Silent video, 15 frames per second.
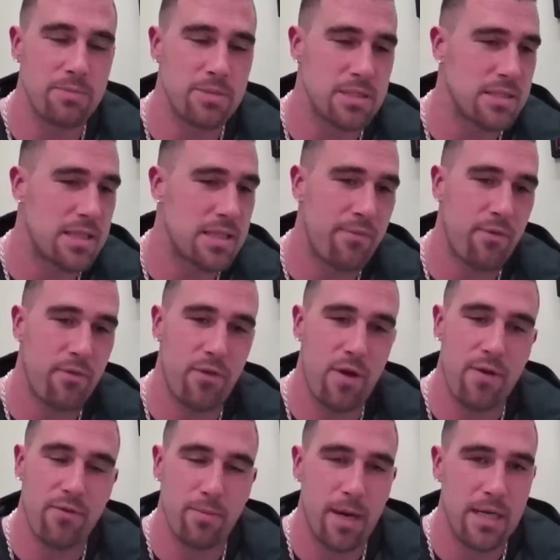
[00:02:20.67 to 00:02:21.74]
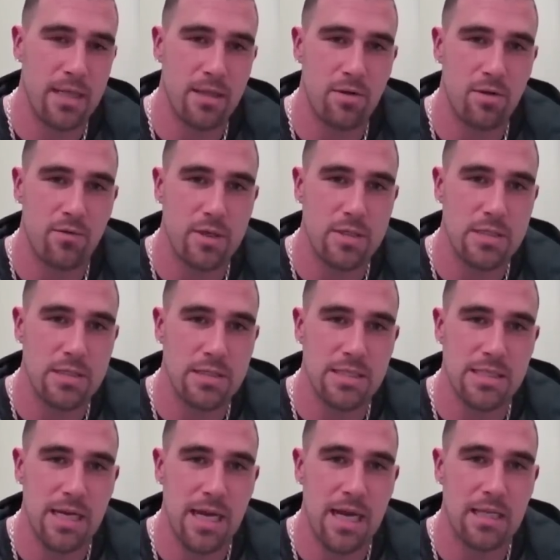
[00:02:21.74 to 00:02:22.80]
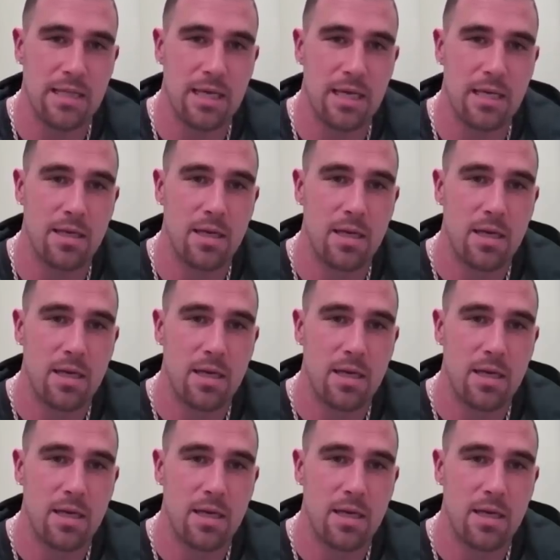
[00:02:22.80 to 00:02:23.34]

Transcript: I'm just thankful for everybody at University of Cincinnati that